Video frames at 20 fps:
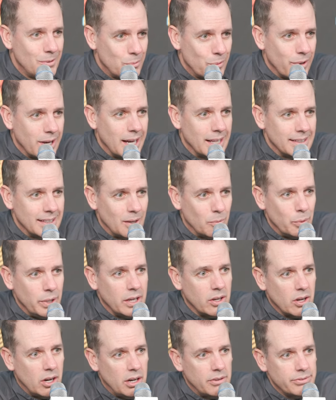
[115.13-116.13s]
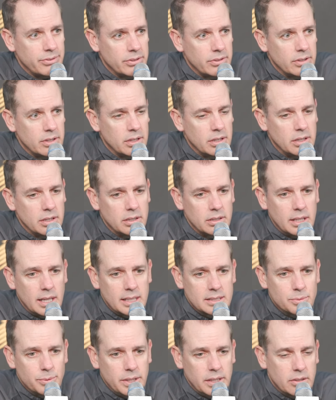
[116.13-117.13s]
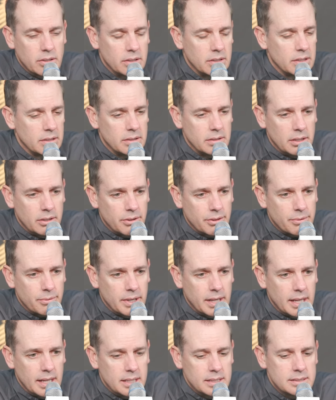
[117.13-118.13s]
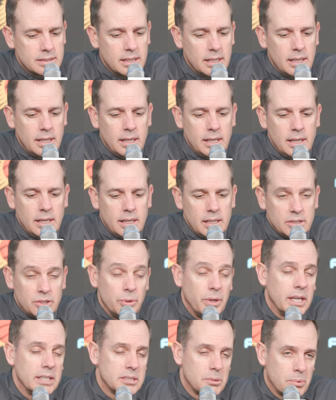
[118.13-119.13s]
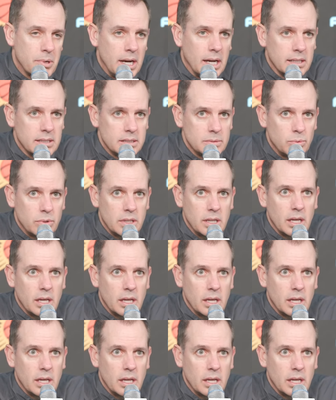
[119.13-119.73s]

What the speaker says: we had that week off last week or, you know, 3 days. 2 days of practice, one